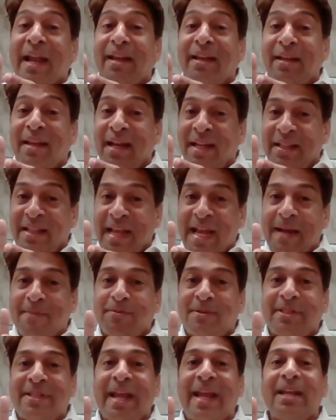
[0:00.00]
Then they
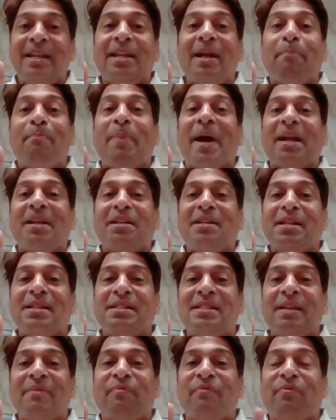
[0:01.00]
have said a
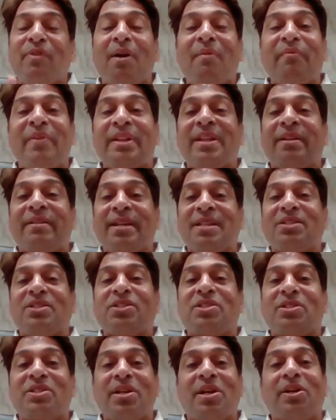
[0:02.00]
partnership firm with a
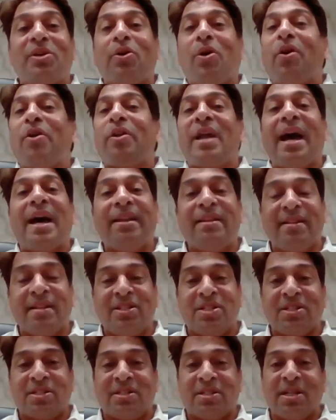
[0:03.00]
registered or
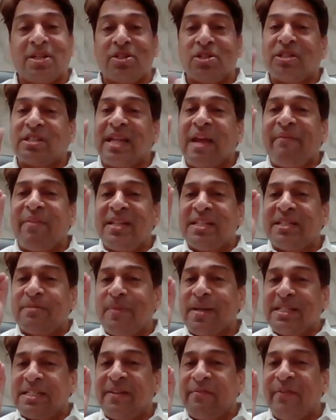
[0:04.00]
unregistered, 7
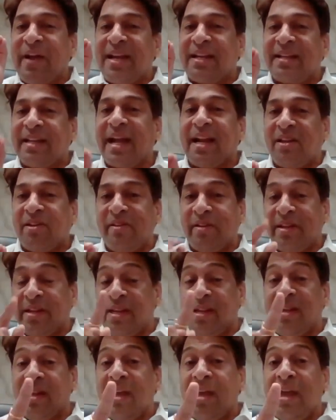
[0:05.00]
specified
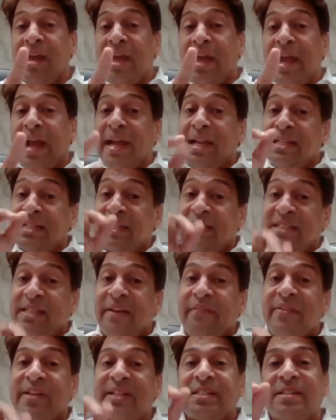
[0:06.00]
category in
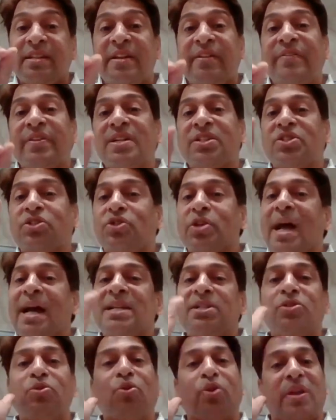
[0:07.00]
service reverse
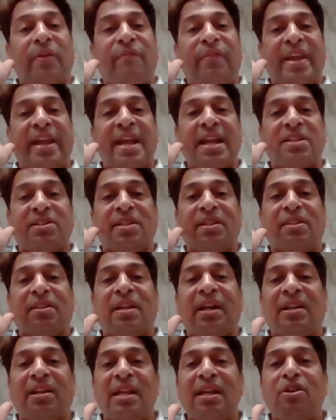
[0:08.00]
charge
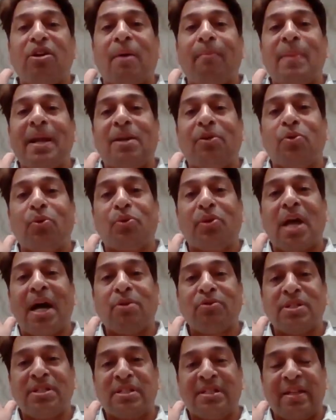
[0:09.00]
notification
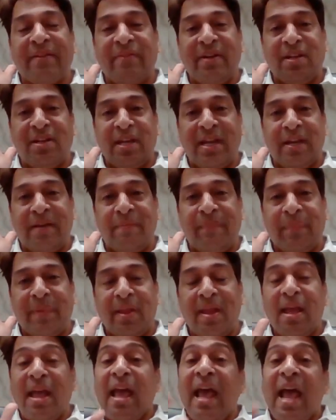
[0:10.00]
13/2017.